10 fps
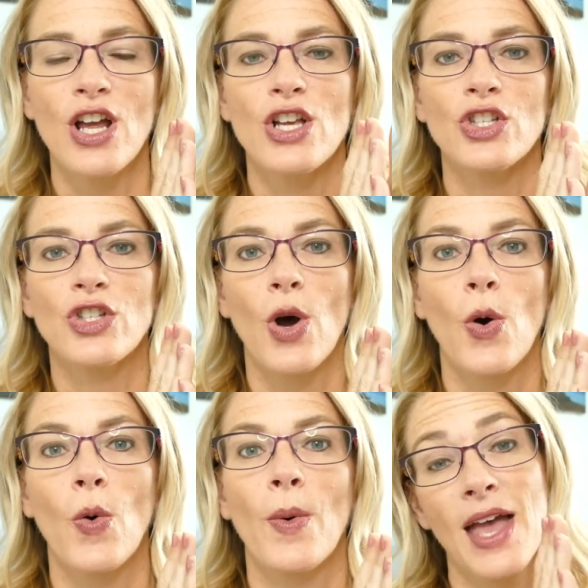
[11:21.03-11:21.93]

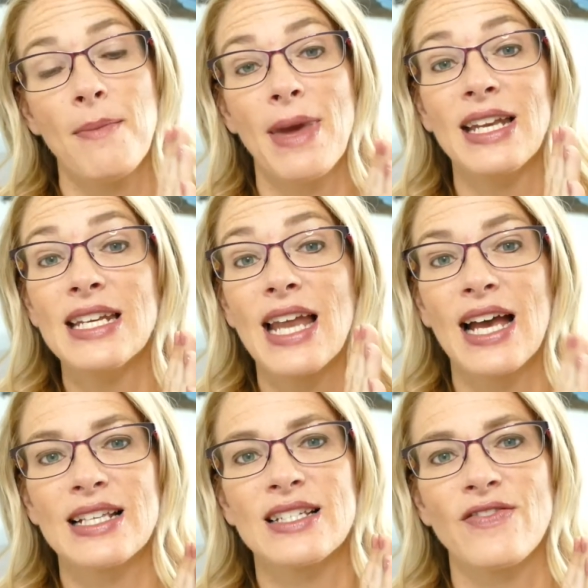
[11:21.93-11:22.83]
So many
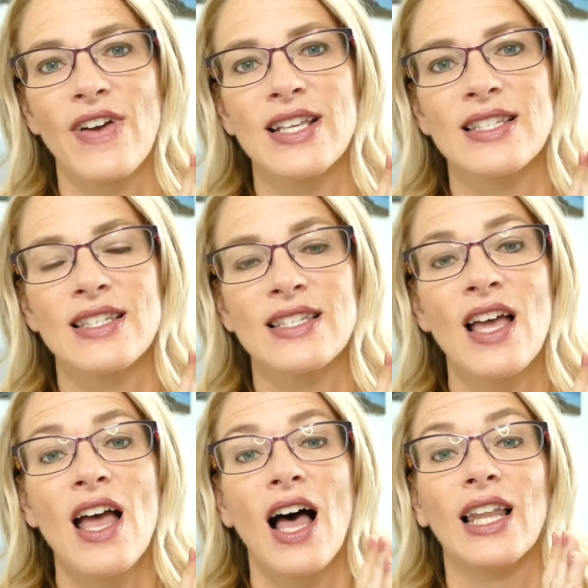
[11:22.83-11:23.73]
NAS devices
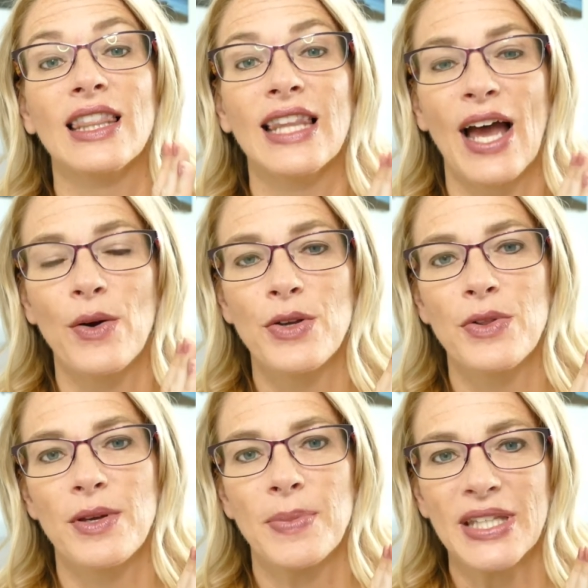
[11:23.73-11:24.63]
allow you
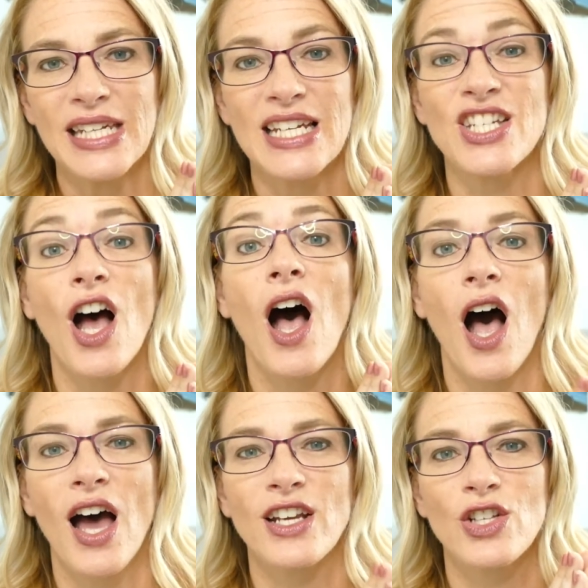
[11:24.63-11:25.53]
the ability to
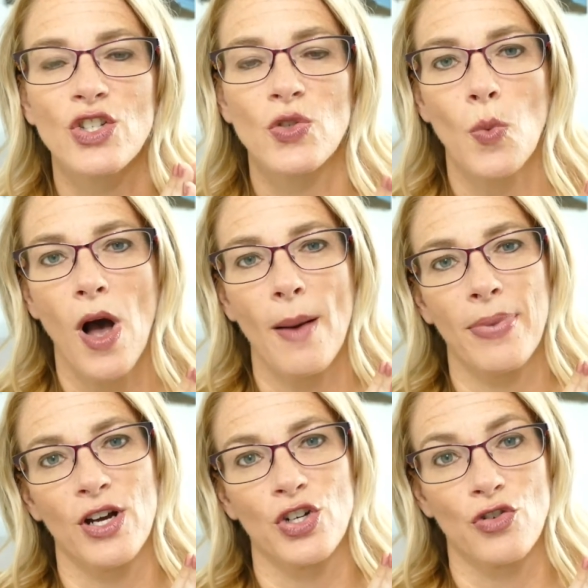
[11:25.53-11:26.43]
hot swap
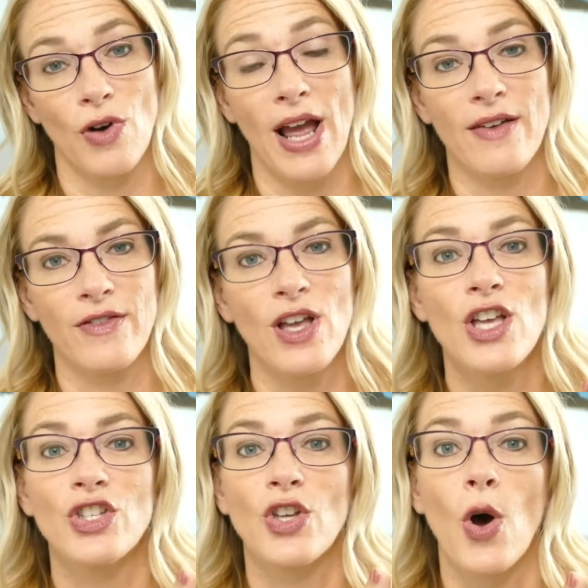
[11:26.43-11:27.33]
a drive.
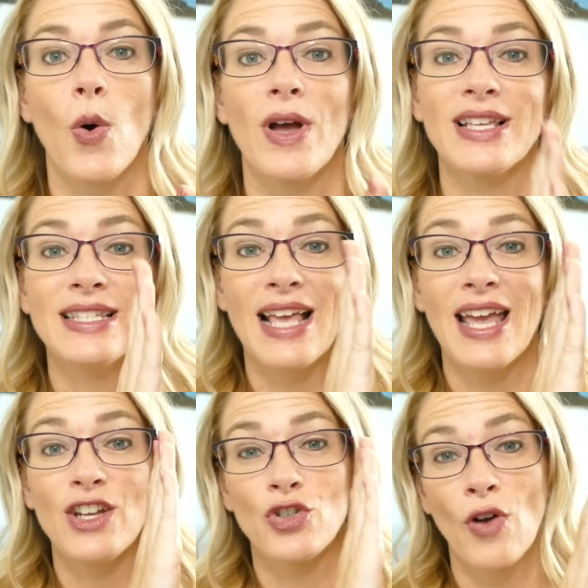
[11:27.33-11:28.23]
So
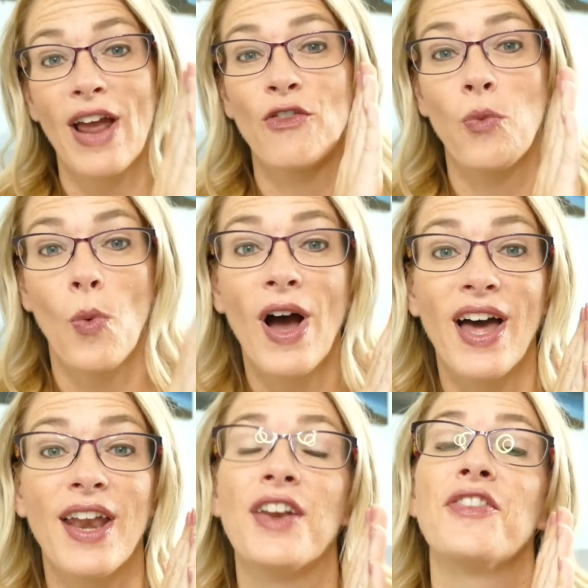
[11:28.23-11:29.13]
say drive
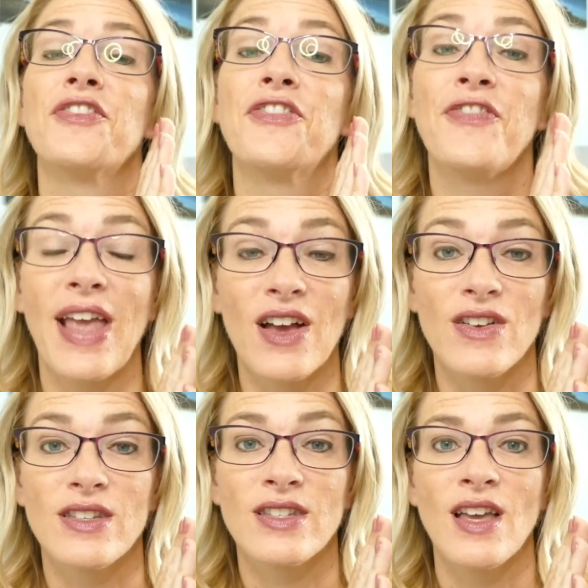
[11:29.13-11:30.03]
one
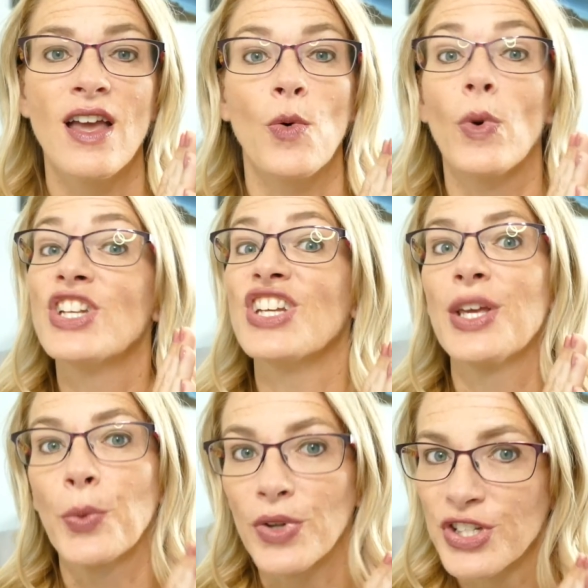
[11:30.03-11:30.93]
fails, which
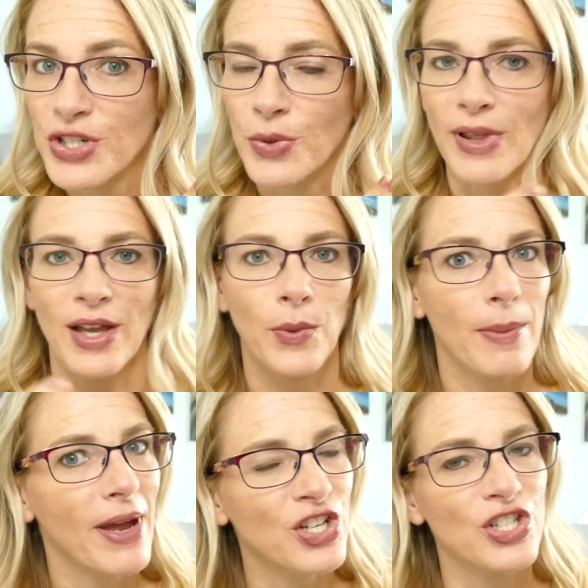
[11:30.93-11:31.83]
it will do, like we
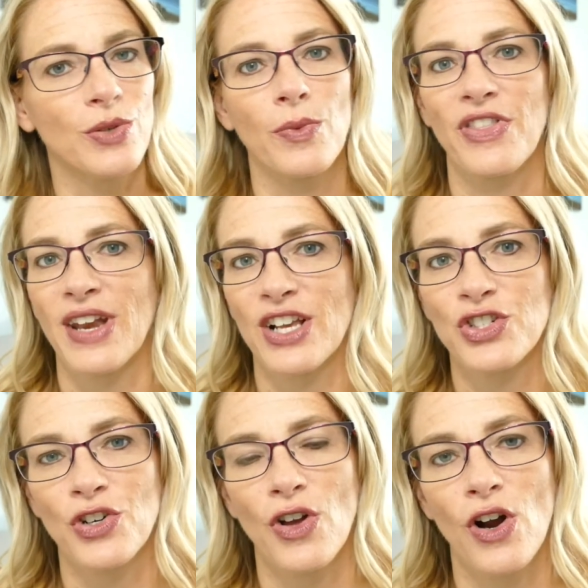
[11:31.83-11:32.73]
mentioned with an
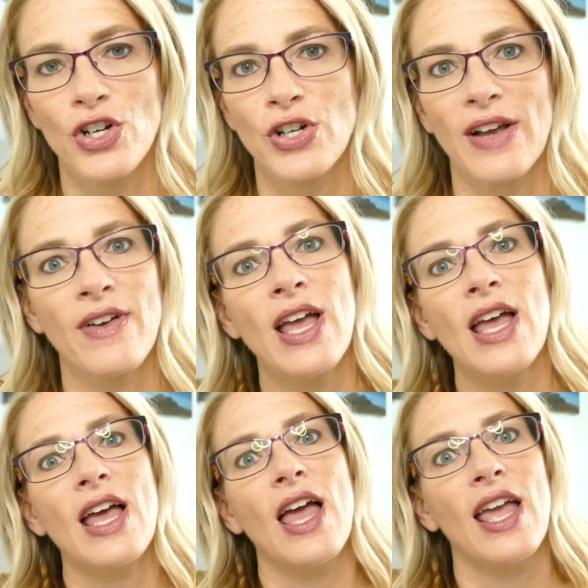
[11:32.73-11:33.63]
external hard drive,
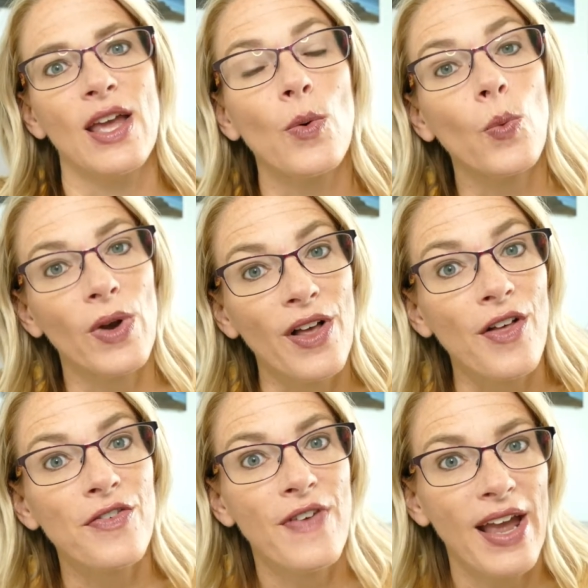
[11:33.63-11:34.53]
it
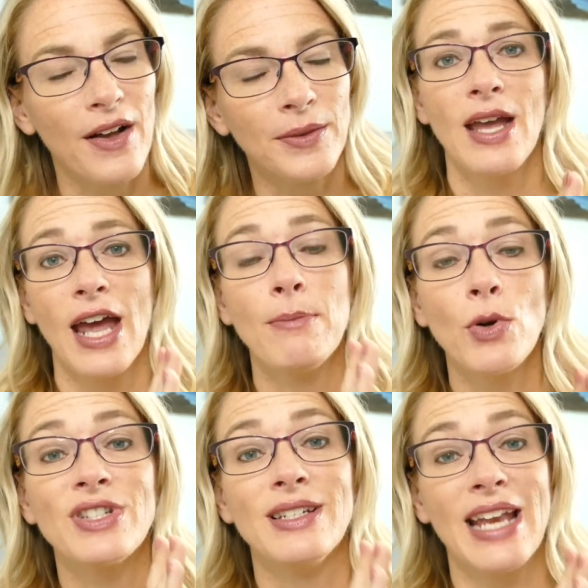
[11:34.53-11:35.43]
will fail. And
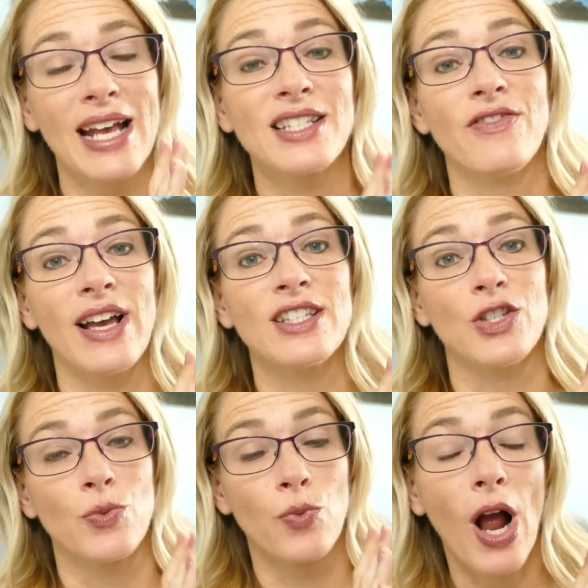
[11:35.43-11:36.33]
most NAS
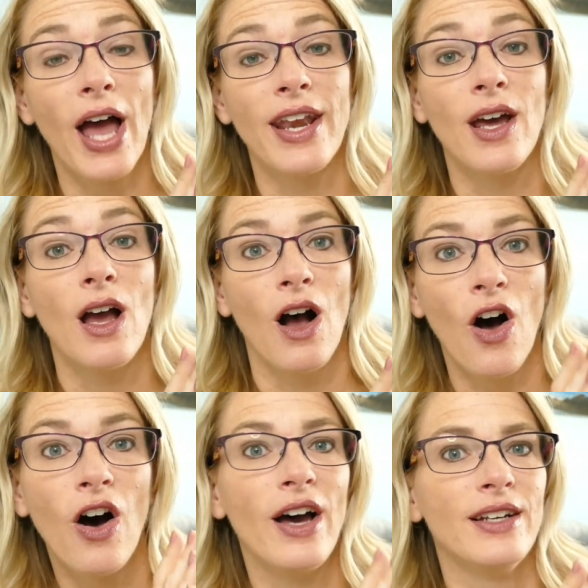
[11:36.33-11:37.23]
devices run
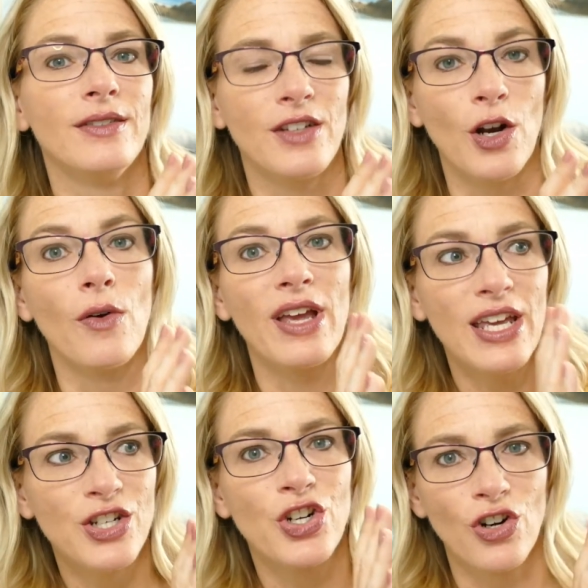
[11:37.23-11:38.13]
on, you know,
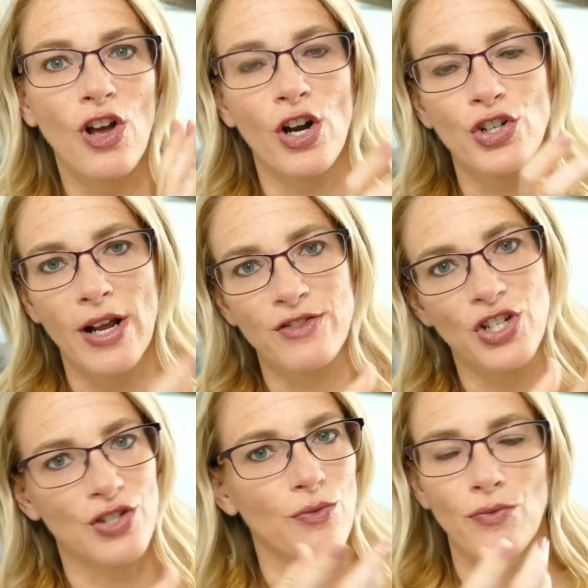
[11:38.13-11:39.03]
internal hard drives,
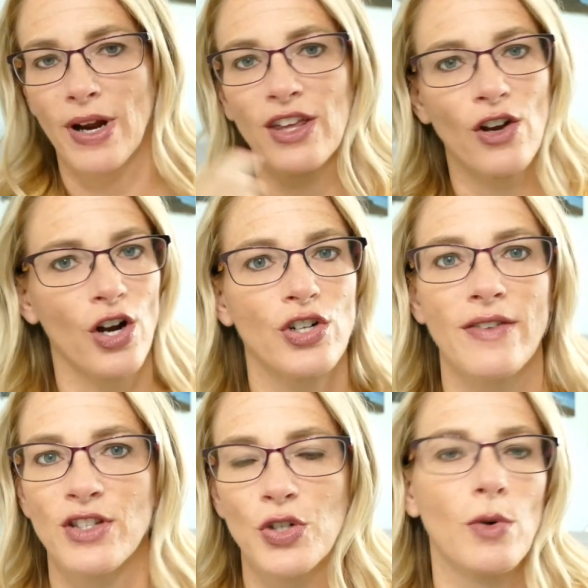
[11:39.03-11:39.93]
just regular hard
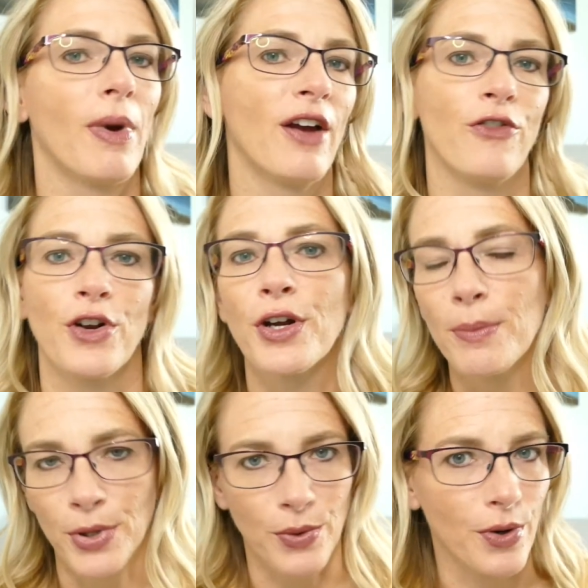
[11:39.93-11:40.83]
drives that you would buy for your
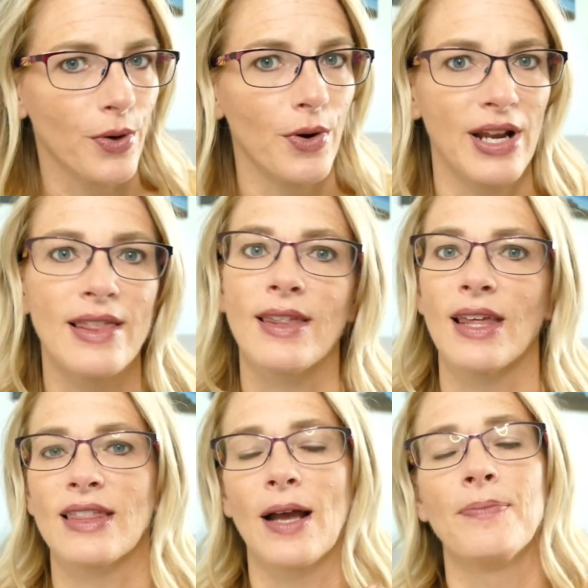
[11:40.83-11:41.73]
computer or anything
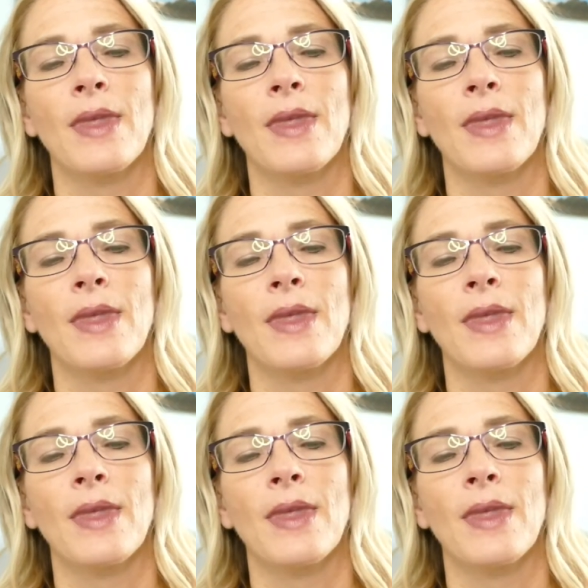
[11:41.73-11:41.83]
like that.